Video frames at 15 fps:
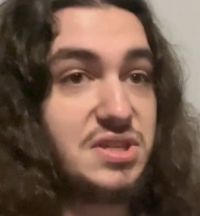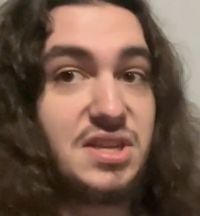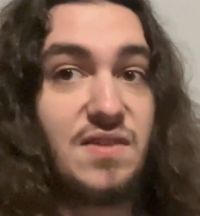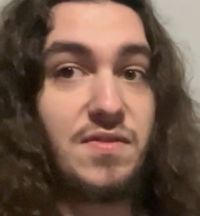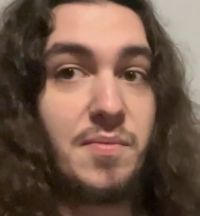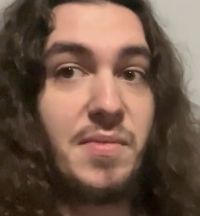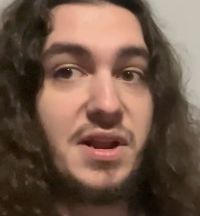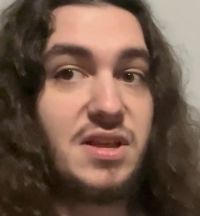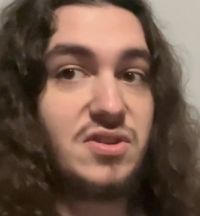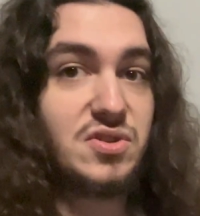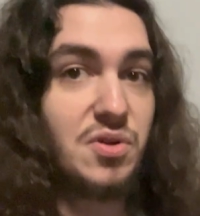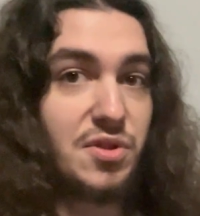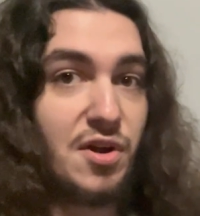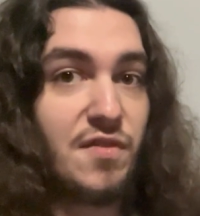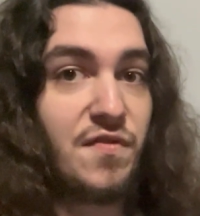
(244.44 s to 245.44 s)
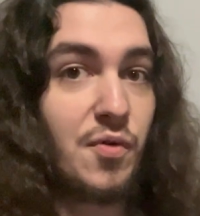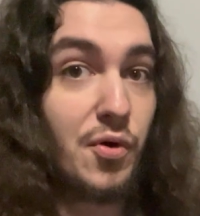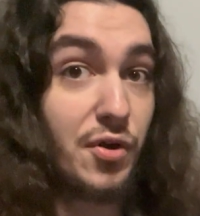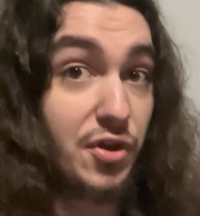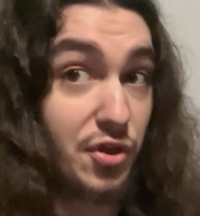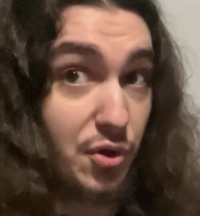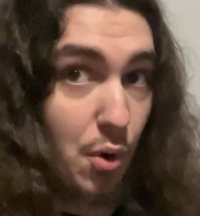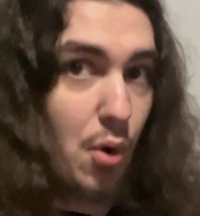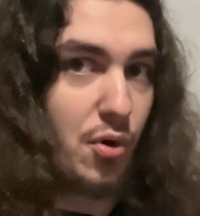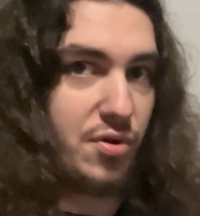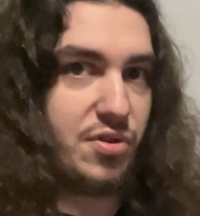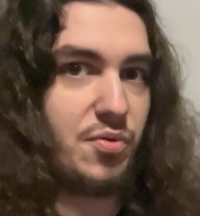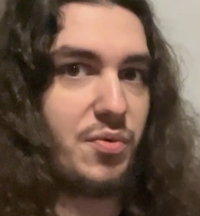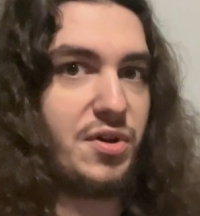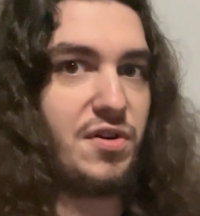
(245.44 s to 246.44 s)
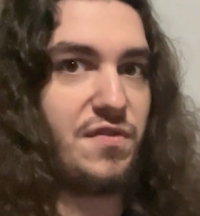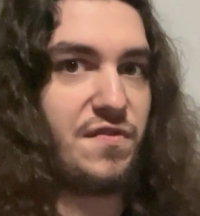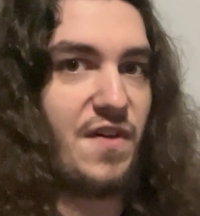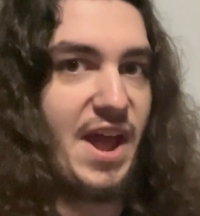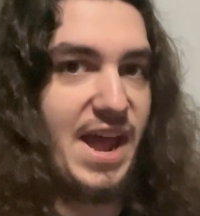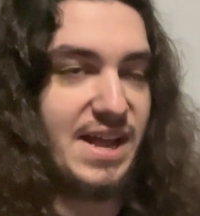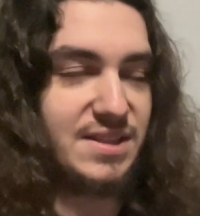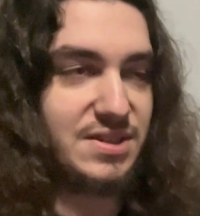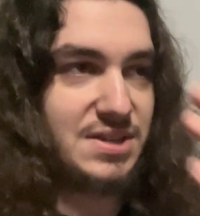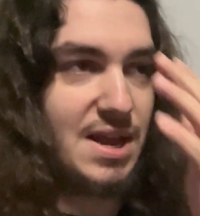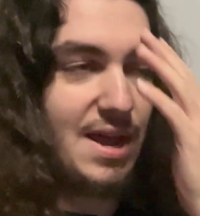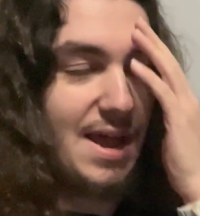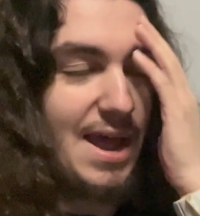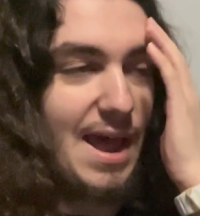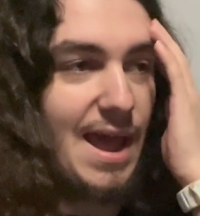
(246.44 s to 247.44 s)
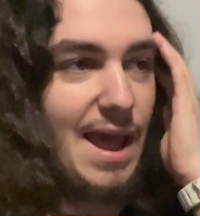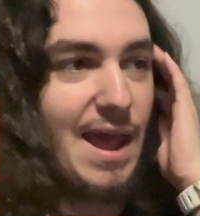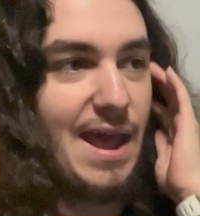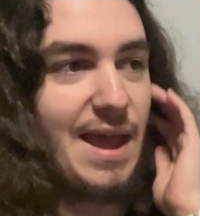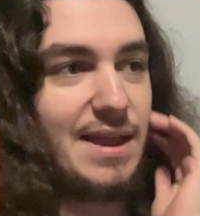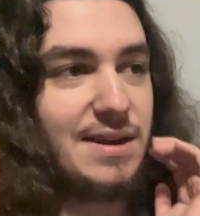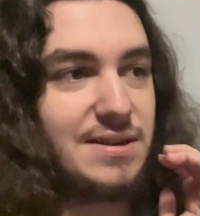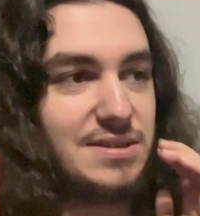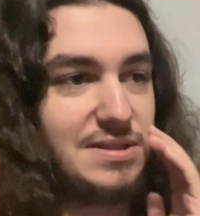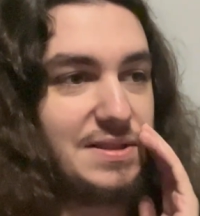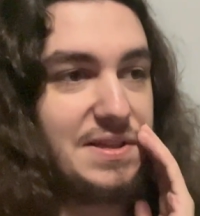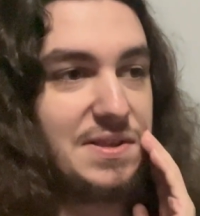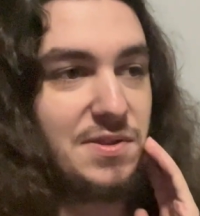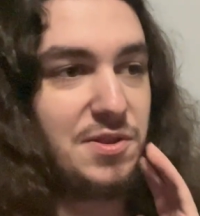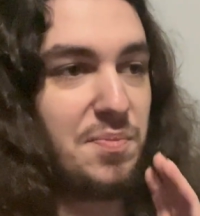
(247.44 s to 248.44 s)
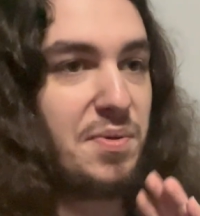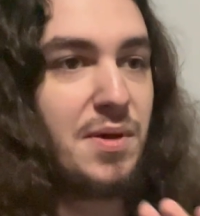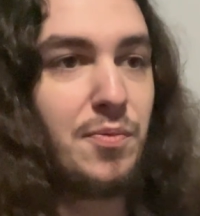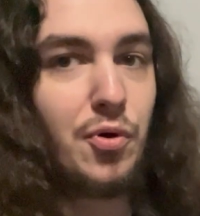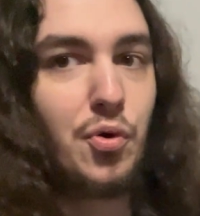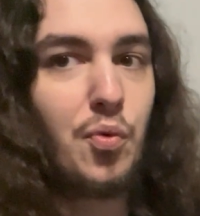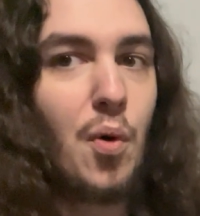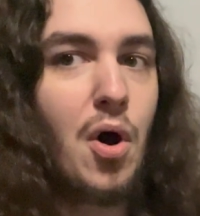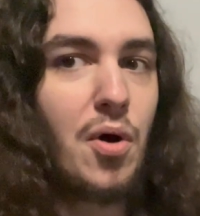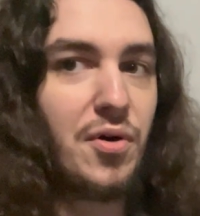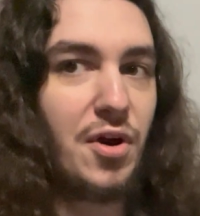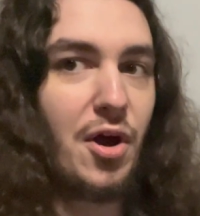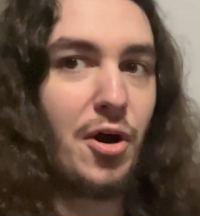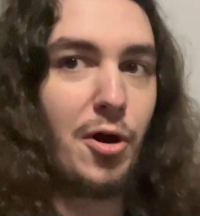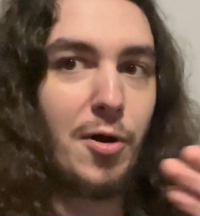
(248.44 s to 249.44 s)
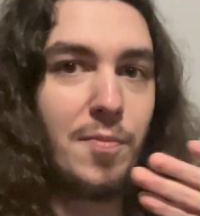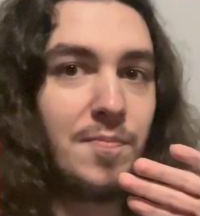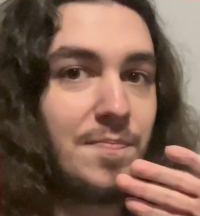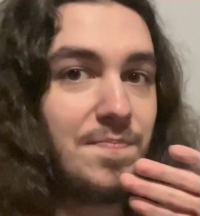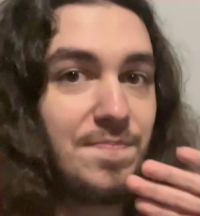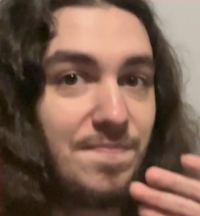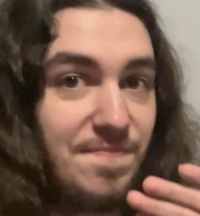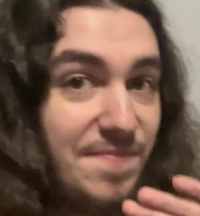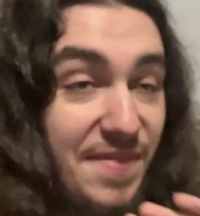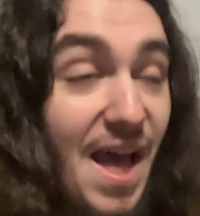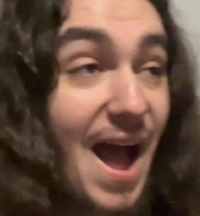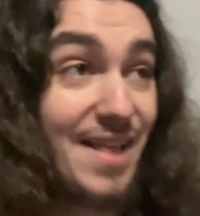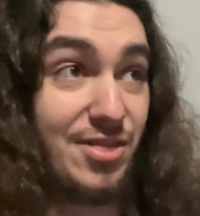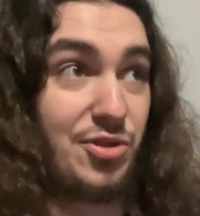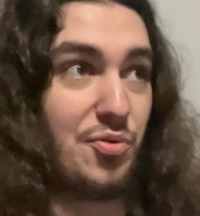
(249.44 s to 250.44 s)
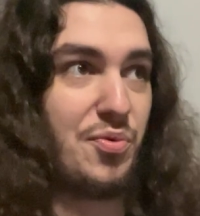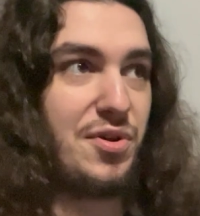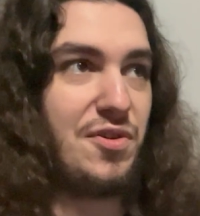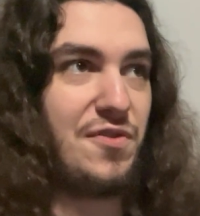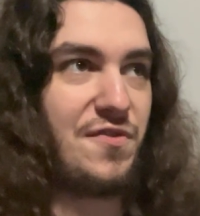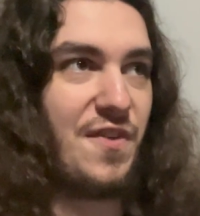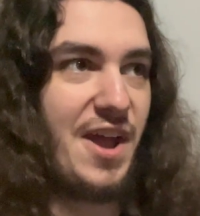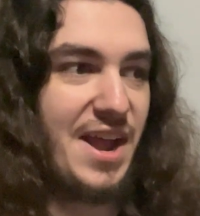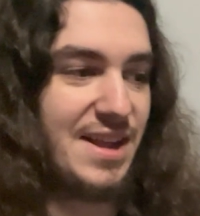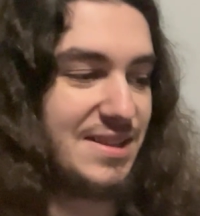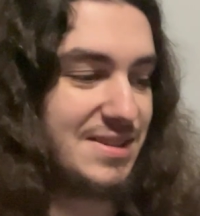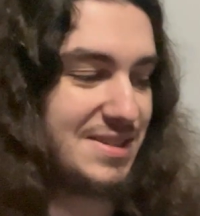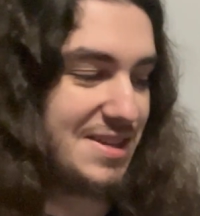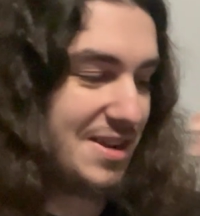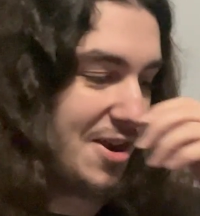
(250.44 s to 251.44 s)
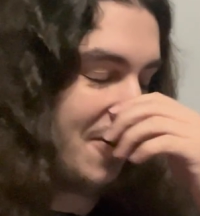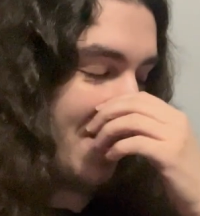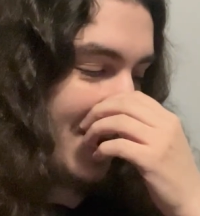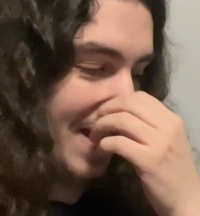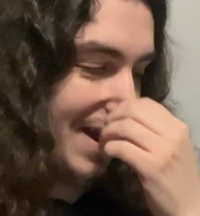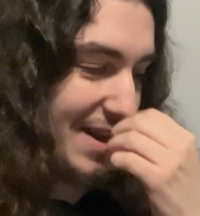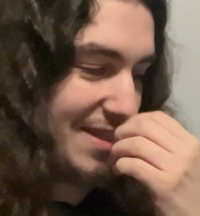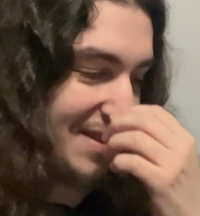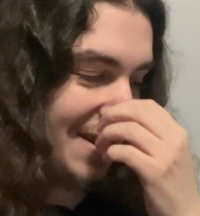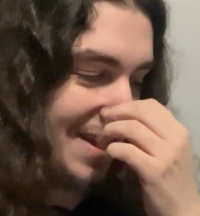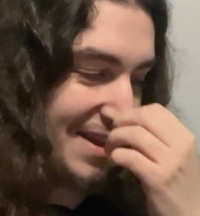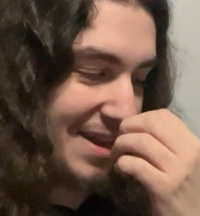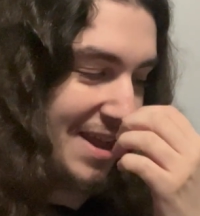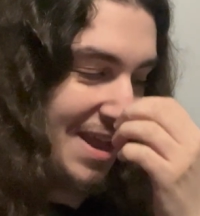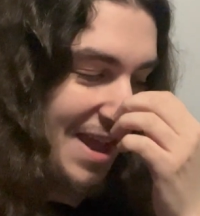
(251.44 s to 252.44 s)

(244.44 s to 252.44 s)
give the money, so therefore you're the real fans, and the people who won't are not the real fans, that kind of thing.